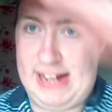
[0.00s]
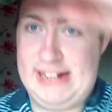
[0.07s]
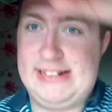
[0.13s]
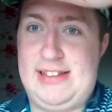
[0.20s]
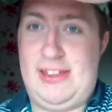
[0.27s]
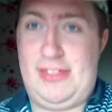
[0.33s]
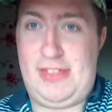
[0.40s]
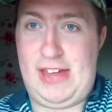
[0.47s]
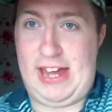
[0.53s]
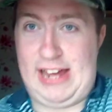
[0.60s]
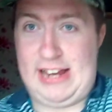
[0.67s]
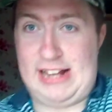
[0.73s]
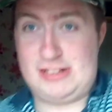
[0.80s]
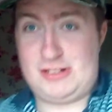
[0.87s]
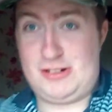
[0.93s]
to there,
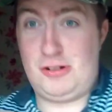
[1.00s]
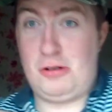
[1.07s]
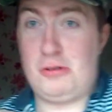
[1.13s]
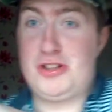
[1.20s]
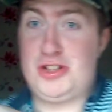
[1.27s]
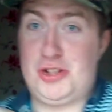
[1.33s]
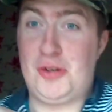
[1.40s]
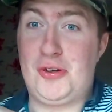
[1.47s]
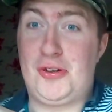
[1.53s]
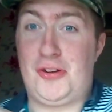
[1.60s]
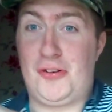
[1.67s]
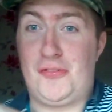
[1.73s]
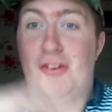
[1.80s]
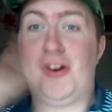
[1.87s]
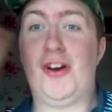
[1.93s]
that's a good chunk
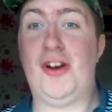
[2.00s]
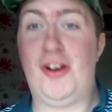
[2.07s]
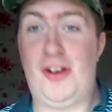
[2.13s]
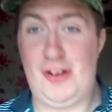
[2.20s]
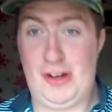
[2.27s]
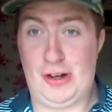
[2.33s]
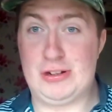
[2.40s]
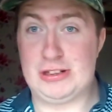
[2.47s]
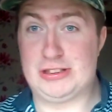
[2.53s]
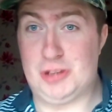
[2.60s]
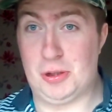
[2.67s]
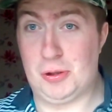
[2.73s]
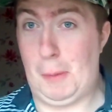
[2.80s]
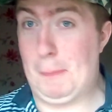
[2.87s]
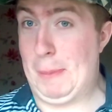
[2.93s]

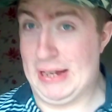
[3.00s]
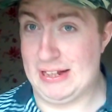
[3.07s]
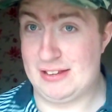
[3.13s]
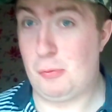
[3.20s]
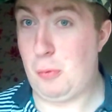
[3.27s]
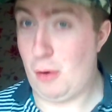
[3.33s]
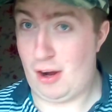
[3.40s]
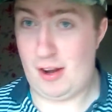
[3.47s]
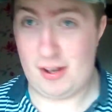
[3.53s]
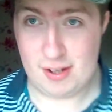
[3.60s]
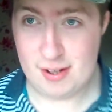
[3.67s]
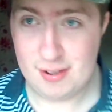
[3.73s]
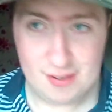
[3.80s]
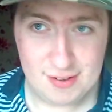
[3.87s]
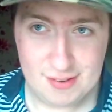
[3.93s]
of piece of work.
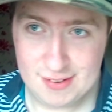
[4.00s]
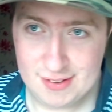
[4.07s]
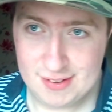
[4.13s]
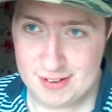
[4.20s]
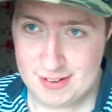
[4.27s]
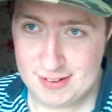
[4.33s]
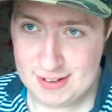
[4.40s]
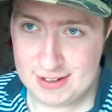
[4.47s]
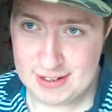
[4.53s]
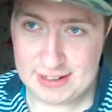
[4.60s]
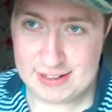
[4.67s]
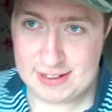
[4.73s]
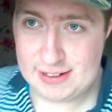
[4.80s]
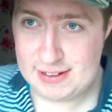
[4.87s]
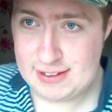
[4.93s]
As you
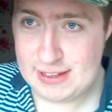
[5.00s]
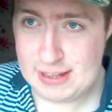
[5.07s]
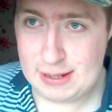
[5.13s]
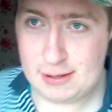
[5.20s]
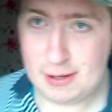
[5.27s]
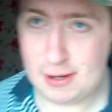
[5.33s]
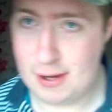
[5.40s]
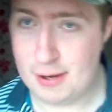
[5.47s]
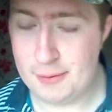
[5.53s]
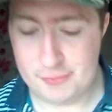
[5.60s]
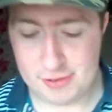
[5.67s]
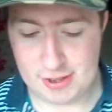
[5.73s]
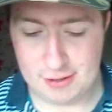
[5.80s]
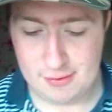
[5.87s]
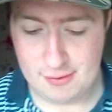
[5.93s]
can see there.
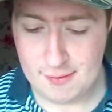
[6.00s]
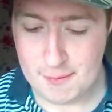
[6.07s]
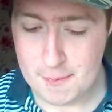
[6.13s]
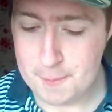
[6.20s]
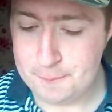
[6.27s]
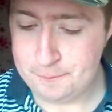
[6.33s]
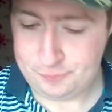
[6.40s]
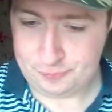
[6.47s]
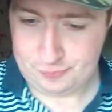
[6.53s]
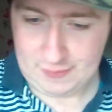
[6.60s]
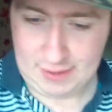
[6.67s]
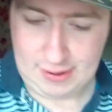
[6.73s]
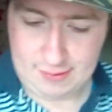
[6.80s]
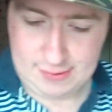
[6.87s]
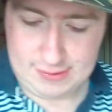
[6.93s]
So,
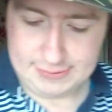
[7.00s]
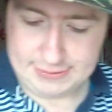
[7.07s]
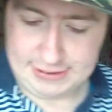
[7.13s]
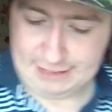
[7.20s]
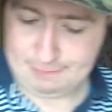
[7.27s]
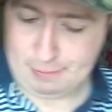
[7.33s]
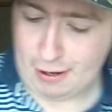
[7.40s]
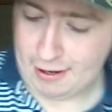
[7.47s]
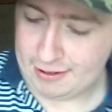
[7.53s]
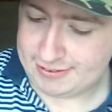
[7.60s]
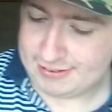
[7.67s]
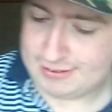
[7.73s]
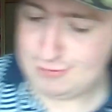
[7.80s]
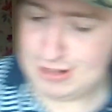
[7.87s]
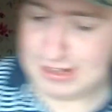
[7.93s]
this
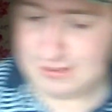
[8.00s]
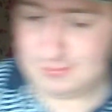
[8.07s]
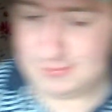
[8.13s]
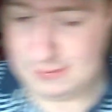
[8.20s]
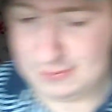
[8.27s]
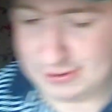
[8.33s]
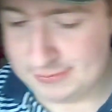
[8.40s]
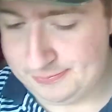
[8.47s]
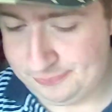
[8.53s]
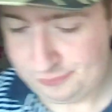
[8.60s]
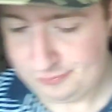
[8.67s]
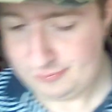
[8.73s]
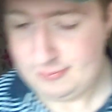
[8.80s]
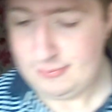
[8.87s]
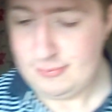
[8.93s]
person's reading some of the...
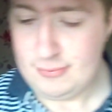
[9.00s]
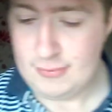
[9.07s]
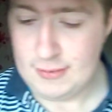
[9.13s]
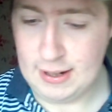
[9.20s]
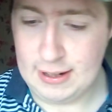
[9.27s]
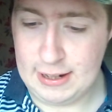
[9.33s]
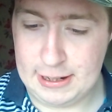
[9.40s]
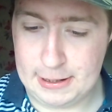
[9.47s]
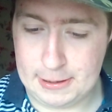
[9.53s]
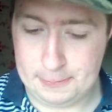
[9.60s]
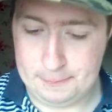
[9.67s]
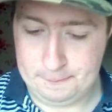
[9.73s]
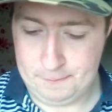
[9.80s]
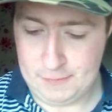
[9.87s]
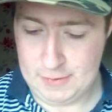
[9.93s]
I'm gone.
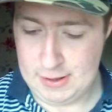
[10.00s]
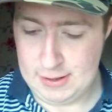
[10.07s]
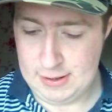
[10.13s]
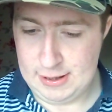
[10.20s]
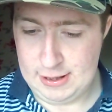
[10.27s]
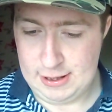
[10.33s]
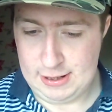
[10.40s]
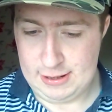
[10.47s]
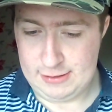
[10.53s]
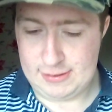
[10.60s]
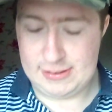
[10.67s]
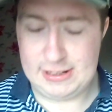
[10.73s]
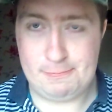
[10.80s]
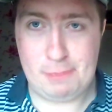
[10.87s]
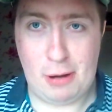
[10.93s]
So this
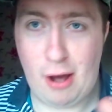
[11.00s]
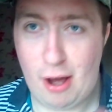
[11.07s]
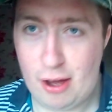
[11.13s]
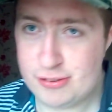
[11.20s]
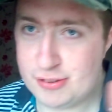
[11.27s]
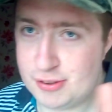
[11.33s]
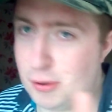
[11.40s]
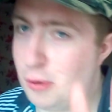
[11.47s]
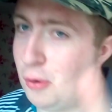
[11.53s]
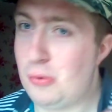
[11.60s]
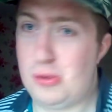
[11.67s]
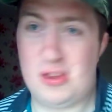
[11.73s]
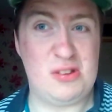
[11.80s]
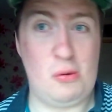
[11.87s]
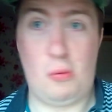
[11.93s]
person, or
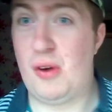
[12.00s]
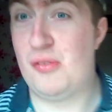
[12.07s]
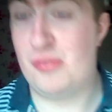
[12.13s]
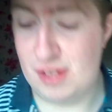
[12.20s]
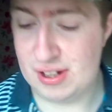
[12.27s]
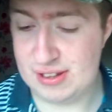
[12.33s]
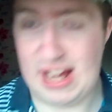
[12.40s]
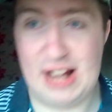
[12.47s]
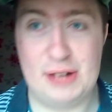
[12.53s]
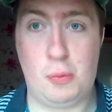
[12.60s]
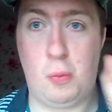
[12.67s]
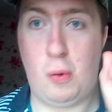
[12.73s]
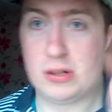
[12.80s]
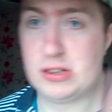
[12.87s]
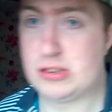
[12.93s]
this, whoever it is, had
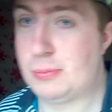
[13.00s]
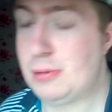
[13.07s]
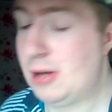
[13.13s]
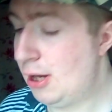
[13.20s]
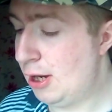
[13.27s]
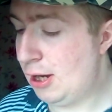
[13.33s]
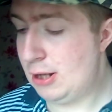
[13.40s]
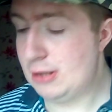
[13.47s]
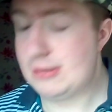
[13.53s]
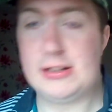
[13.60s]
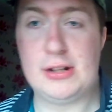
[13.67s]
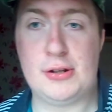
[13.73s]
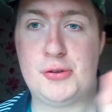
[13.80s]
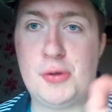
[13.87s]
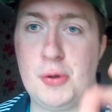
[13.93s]
one job.
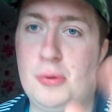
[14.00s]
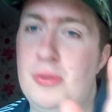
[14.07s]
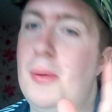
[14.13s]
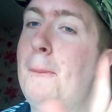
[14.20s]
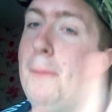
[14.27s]
Didn't do the